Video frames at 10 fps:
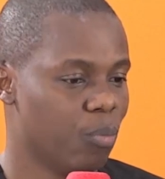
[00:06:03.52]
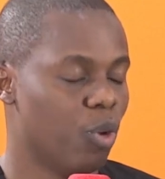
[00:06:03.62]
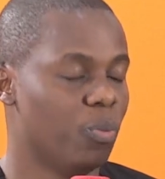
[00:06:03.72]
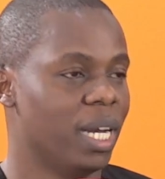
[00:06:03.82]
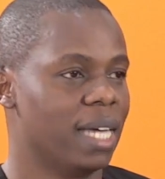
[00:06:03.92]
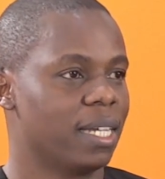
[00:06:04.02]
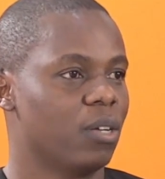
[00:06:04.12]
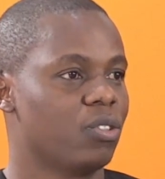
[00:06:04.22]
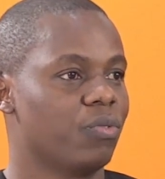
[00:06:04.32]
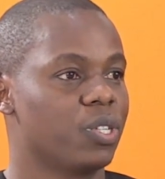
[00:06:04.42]
mobilize a
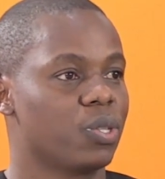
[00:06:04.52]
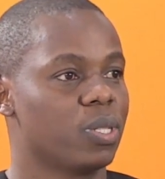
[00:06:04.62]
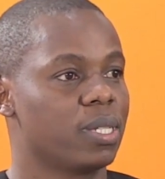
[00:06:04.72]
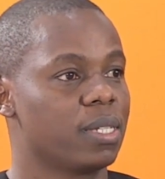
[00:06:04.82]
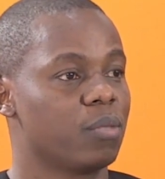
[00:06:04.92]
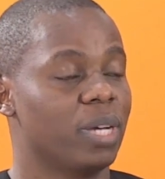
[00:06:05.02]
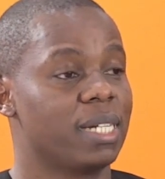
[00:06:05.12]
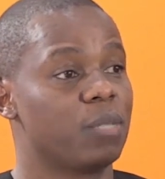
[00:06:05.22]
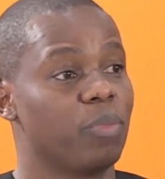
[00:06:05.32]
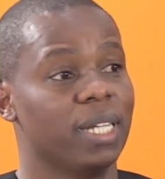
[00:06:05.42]
lot of resources,
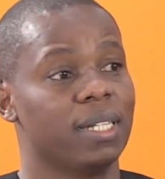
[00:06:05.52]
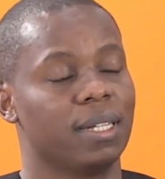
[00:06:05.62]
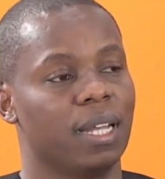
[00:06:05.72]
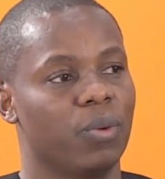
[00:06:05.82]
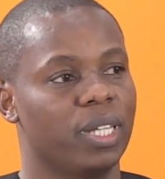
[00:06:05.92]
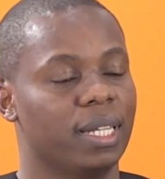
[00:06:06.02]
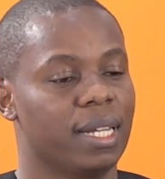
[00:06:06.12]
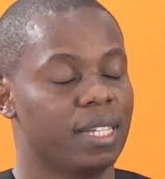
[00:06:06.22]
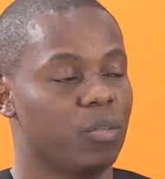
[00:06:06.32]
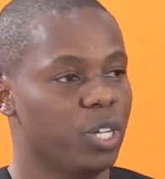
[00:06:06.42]
but spend it in a way that
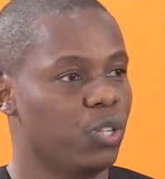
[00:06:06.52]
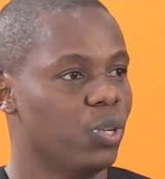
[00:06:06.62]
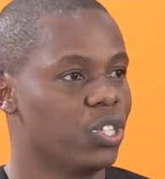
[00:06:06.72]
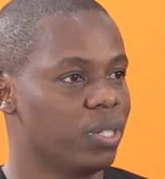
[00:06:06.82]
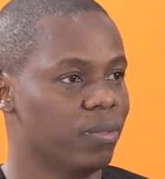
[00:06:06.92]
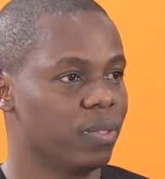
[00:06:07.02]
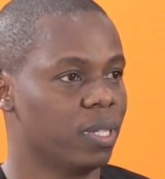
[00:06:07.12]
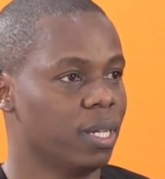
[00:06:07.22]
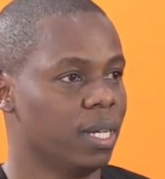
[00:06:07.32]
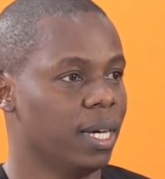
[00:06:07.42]
doesn't make you achieve
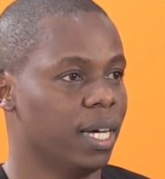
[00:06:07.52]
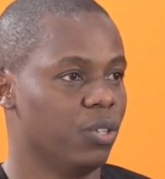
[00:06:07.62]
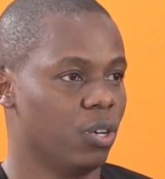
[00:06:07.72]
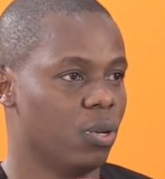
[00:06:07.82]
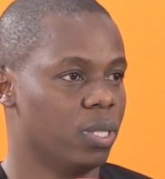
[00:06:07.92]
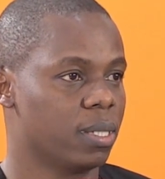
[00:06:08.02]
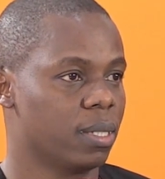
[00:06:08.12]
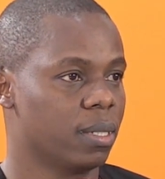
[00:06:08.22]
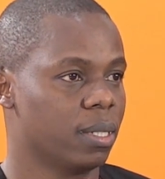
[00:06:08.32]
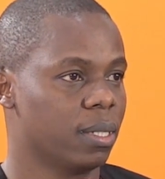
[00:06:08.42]
your goals.
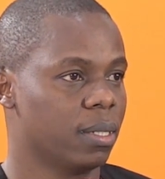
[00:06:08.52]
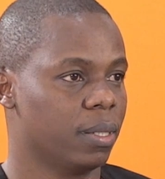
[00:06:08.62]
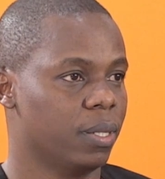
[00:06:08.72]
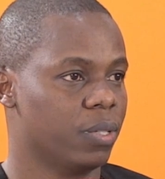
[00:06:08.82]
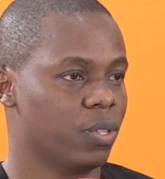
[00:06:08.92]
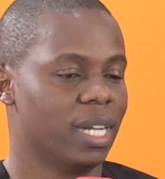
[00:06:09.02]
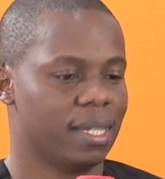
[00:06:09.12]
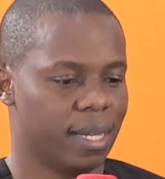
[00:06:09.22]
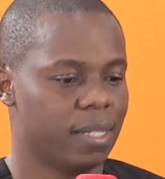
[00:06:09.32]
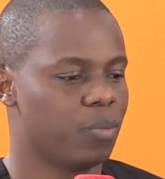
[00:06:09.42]
So in a
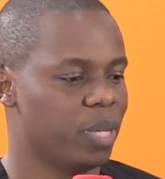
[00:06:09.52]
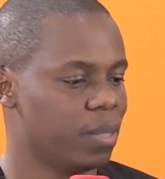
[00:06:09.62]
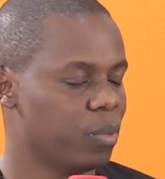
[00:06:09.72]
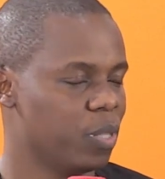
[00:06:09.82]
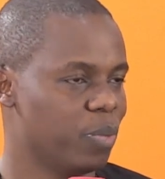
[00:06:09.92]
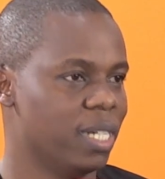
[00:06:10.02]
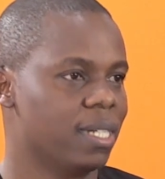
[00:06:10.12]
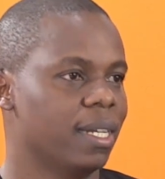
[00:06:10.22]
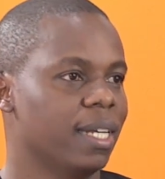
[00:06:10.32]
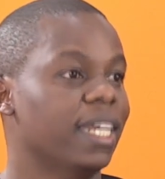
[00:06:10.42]
sense, spend
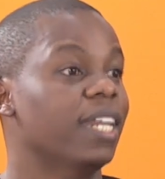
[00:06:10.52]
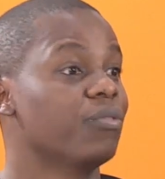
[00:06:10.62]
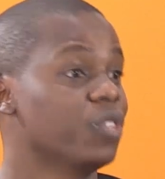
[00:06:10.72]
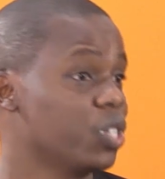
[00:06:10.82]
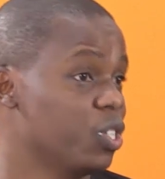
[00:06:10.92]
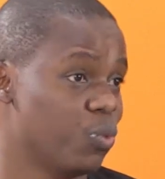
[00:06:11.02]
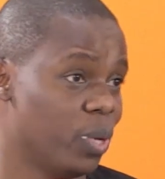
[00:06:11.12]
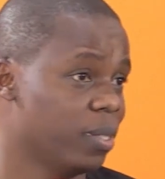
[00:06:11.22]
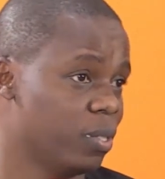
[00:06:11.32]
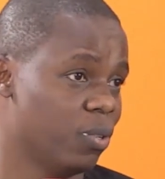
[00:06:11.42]
it in an inefficient
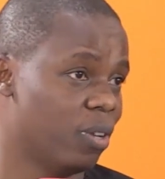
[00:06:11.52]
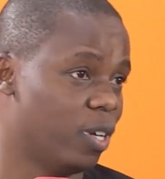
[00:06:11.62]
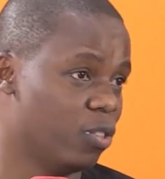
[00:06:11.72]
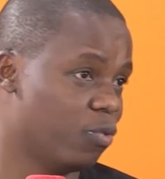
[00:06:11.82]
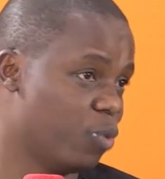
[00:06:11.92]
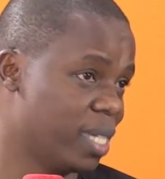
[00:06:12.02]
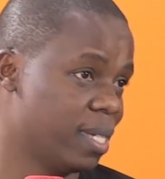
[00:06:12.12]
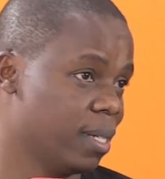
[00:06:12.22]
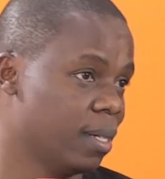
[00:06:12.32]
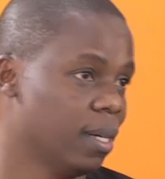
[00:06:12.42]
way, so you have a lot of
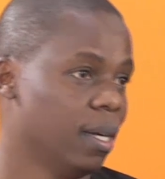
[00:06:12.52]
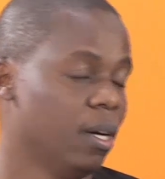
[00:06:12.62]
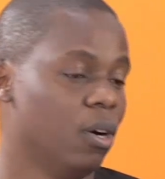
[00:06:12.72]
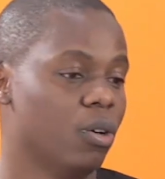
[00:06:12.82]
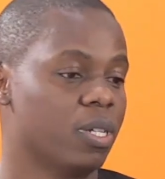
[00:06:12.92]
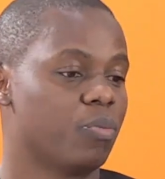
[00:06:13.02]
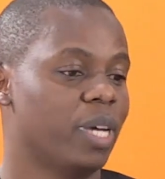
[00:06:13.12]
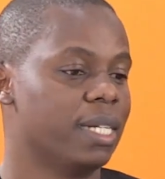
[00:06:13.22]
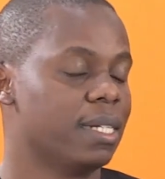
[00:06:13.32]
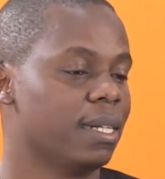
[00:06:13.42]
wasting, or
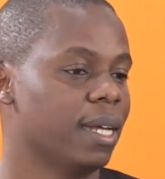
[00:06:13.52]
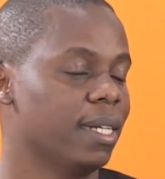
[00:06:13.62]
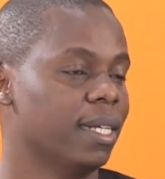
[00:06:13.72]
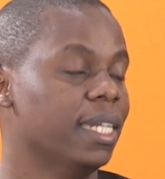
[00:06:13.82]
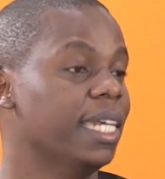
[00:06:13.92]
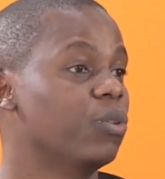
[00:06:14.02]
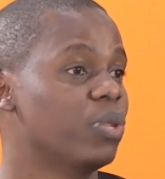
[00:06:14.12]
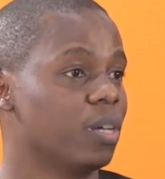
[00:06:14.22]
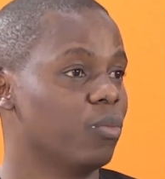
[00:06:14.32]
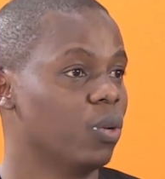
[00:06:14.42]
spend it in an
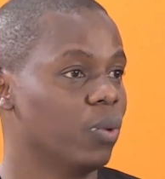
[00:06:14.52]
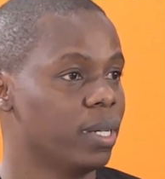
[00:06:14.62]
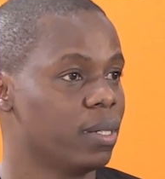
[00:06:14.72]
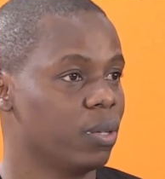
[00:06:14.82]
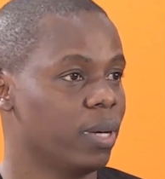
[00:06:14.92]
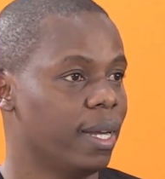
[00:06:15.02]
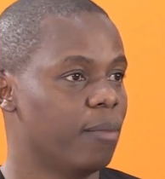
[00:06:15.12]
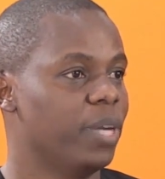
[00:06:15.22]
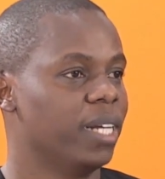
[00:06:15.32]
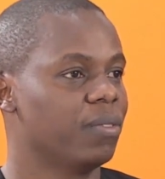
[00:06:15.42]
inequitable way, so you end
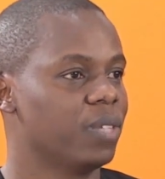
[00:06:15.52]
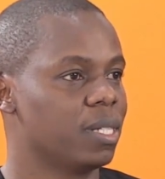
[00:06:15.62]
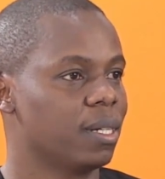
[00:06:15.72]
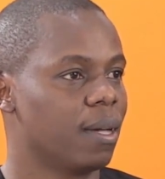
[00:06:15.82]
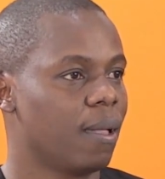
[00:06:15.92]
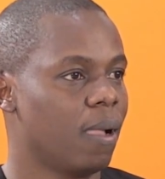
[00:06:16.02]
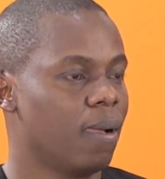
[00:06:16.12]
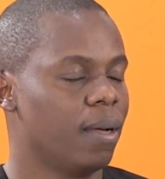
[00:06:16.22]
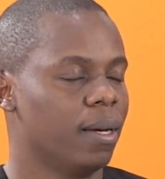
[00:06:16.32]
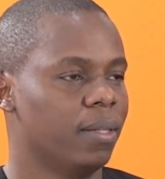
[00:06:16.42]
up benefiting
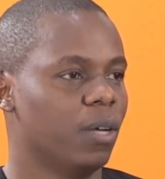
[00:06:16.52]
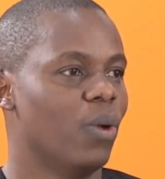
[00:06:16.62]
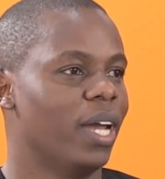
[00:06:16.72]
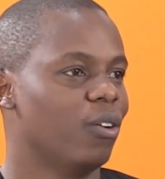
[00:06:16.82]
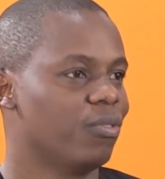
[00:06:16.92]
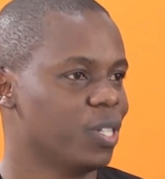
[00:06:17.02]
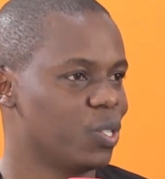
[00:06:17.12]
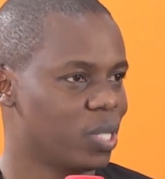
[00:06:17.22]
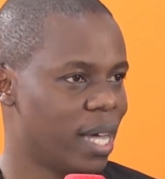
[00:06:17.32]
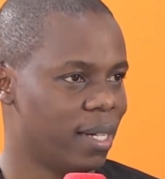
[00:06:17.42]
the well-off in
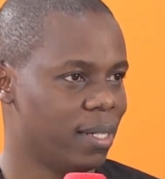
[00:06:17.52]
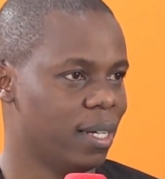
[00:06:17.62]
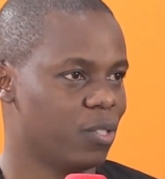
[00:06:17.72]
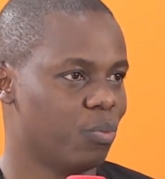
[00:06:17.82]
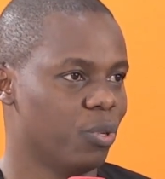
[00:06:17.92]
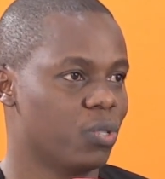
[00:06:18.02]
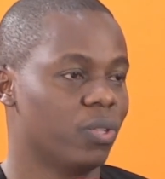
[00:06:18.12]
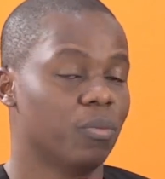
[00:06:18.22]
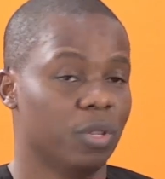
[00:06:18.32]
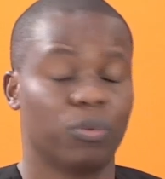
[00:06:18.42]
society as opposed to
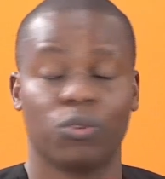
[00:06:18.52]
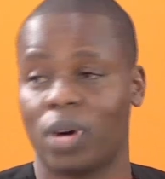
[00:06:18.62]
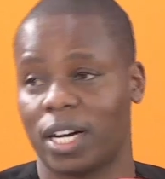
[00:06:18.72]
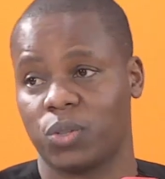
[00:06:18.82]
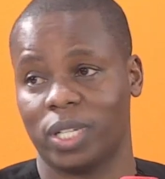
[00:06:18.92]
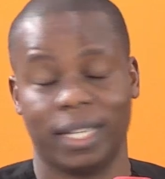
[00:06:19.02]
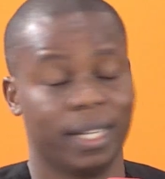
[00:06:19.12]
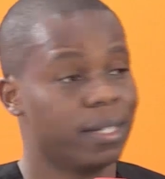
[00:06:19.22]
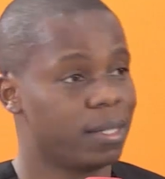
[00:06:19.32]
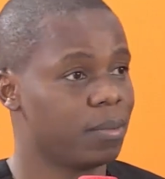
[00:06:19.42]
the people who actually
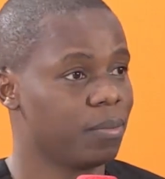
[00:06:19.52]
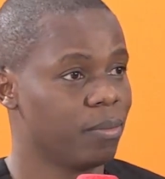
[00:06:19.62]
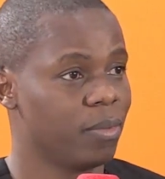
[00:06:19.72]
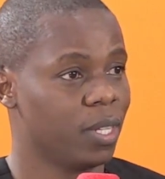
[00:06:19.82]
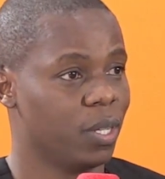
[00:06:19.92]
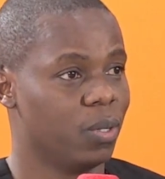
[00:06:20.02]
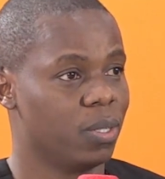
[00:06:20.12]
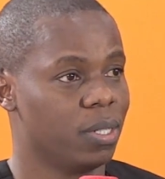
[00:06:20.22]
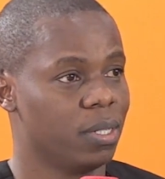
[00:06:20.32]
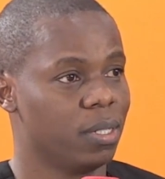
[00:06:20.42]
need it.
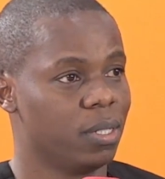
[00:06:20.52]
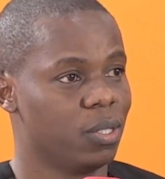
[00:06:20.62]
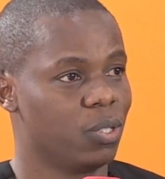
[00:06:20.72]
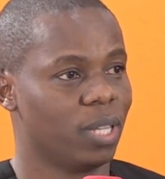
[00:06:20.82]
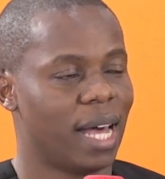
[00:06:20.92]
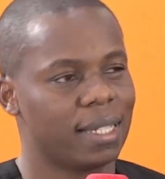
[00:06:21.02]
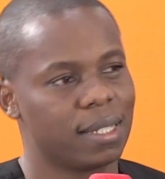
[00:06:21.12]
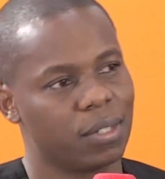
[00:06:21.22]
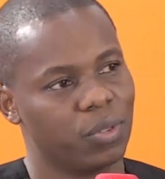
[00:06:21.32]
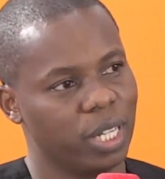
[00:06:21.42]
So
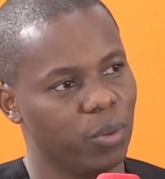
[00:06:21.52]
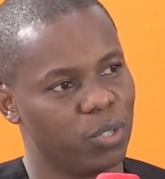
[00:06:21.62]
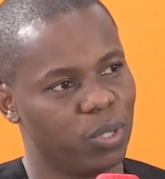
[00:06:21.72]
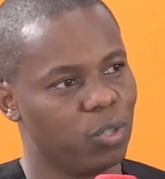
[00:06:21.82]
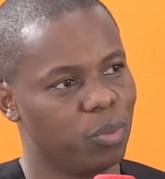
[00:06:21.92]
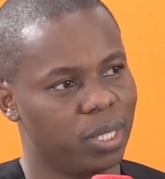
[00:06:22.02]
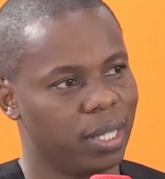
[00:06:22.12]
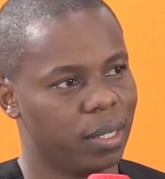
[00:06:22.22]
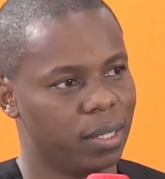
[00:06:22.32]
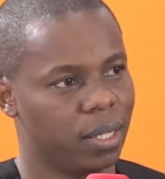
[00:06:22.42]
that's really what we need to be
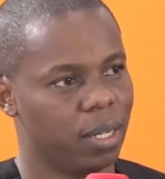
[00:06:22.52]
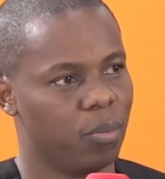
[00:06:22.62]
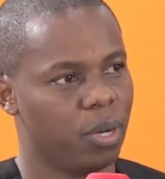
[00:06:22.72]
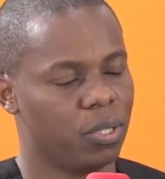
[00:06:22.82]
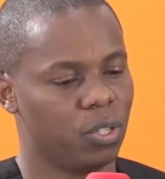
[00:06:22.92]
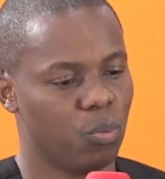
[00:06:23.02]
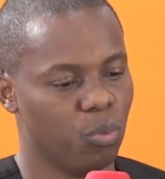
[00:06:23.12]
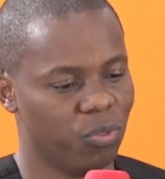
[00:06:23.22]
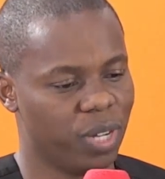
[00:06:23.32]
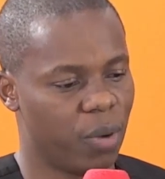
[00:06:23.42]
thinking about,
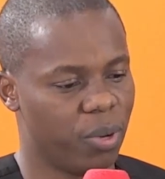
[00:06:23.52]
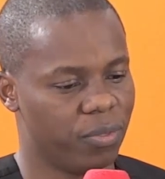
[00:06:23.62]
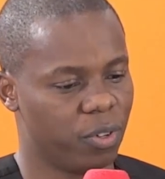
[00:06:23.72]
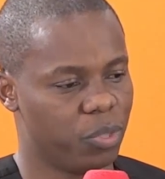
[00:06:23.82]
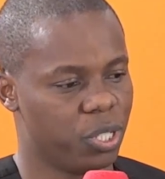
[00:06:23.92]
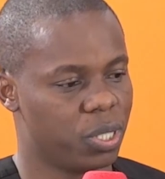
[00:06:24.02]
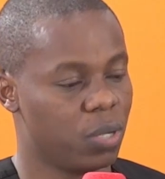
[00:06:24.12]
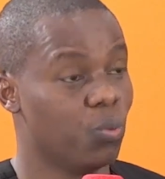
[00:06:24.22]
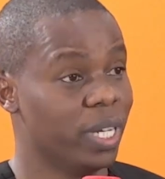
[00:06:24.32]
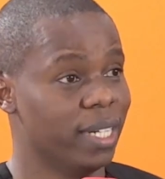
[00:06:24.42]
moving away from
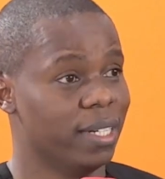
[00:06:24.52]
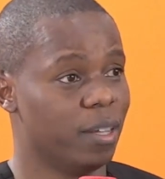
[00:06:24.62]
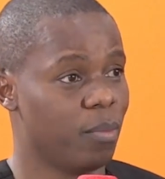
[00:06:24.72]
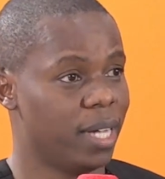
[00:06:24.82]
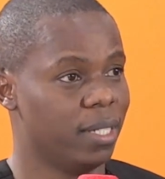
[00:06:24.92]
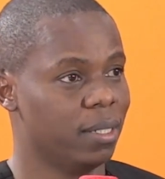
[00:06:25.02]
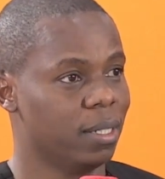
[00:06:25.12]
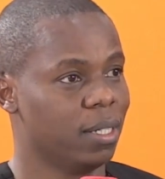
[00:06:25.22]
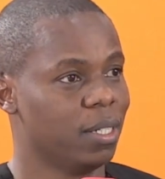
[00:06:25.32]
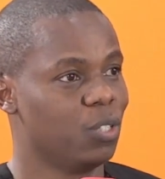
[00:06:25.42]
just we need the money
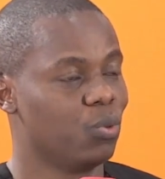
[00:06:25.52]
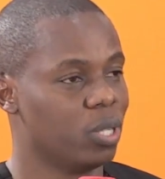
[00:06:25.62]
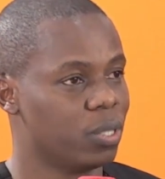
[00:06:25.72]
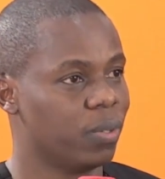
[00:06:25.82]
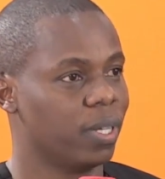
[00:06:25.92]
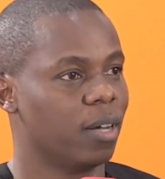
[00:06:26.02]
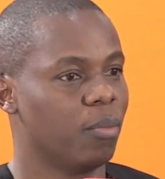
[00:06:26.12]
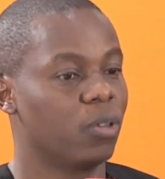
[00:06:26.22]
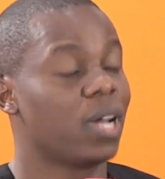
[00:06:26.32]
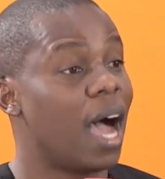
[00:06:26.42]
to also think
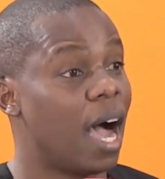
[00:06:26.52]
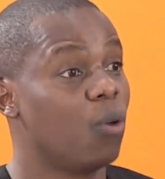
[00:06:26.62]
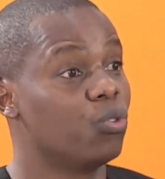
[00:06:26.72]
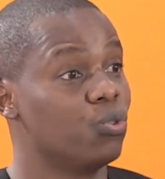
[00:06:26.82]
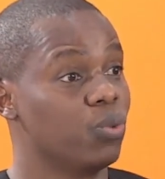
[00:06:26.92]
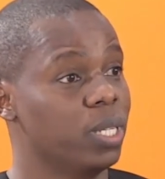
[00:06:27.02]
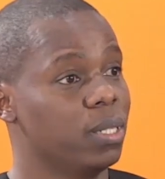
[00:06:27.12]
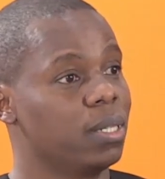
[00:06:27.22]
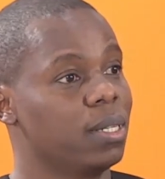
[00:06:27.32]
about how do we